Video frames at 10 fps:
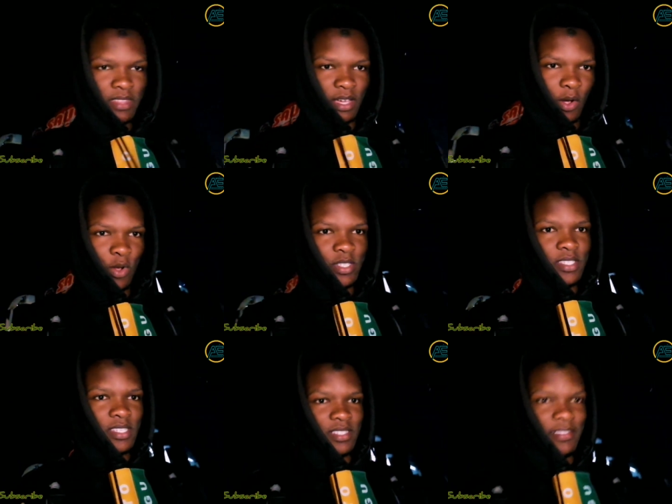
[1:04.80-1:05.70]
the cost,
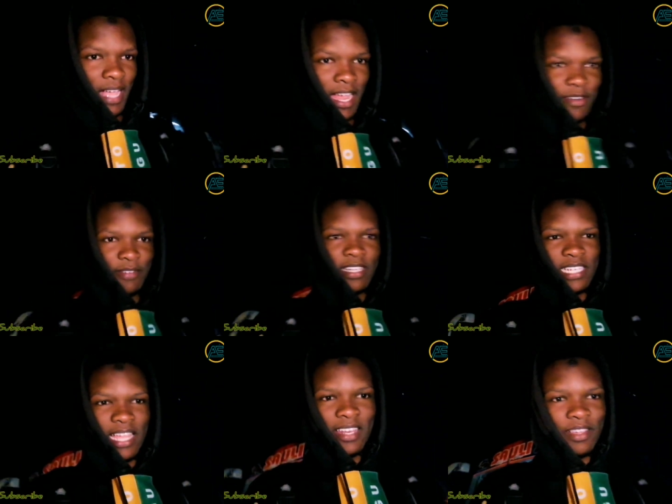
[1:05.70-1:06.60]

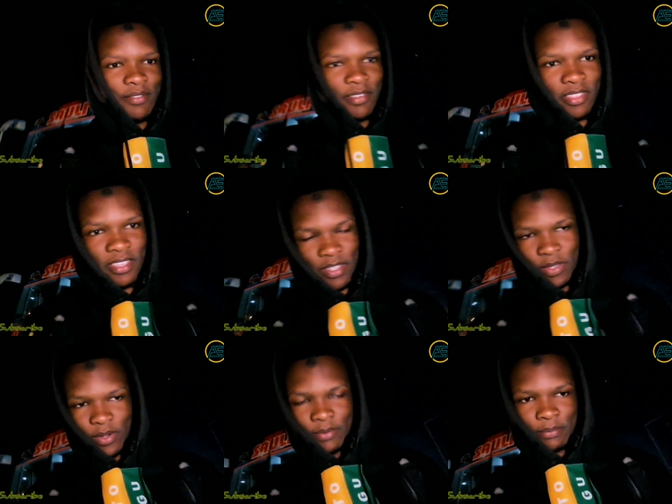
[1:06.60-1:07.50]
adventure, and everything, you
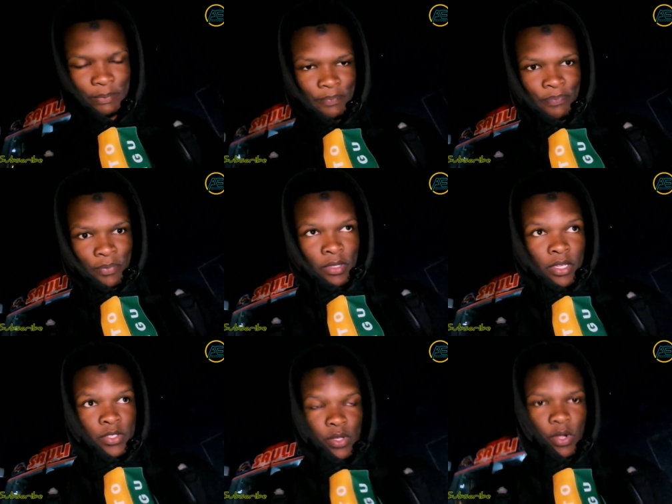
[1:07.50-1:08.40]
know.
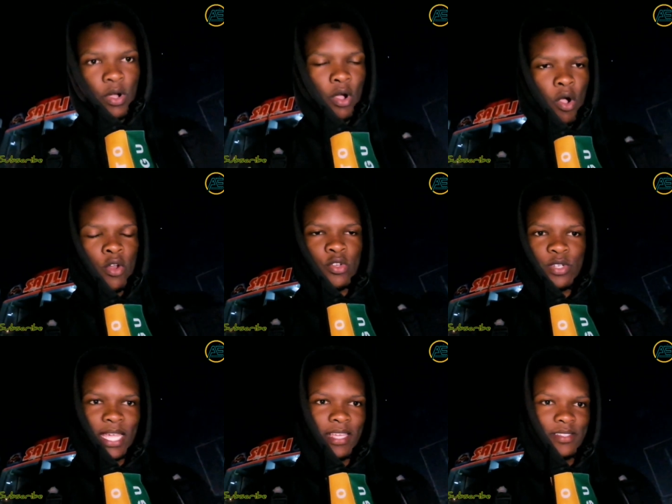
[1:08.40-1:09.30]
So on
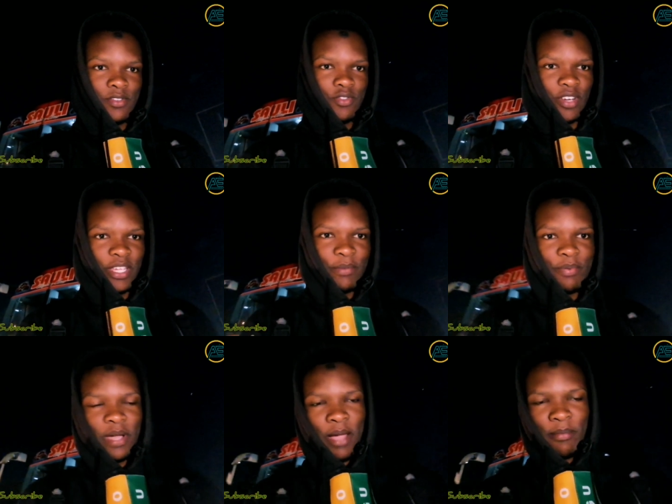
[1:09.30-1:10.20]
today's trip,
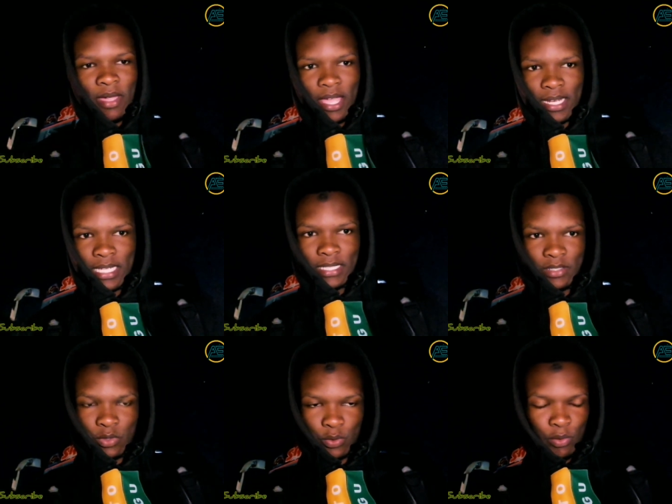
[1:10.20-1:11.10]
I'm heading
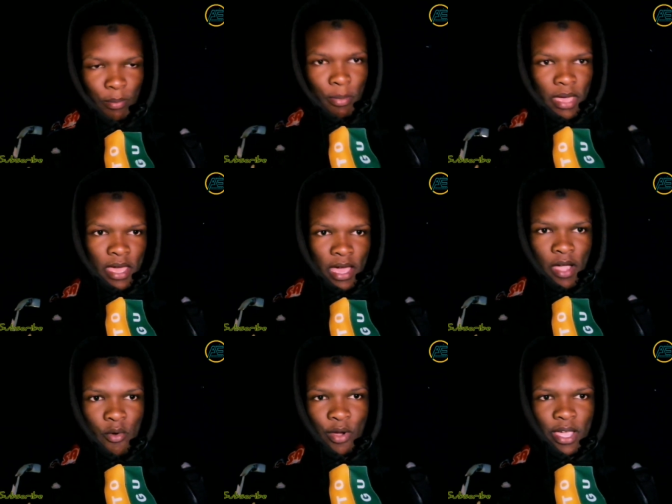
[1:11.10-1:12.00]
to Mbeya,
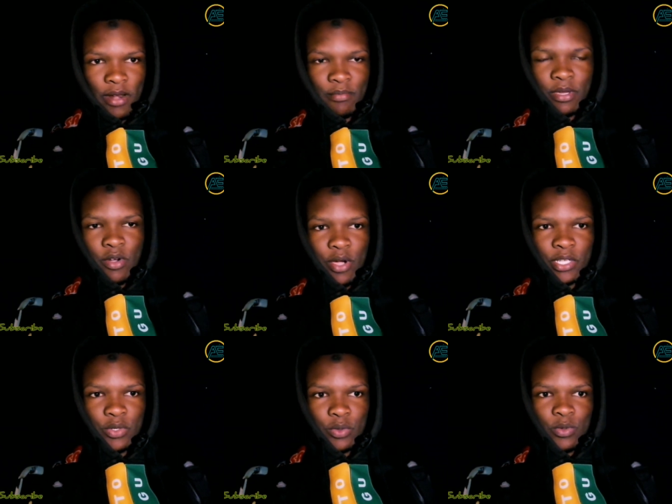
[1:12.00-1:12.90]
where I'll be going
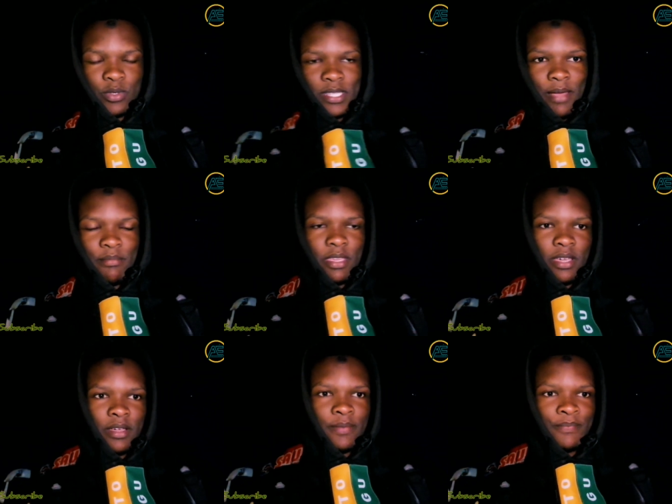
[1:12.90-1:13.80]
to Zambia.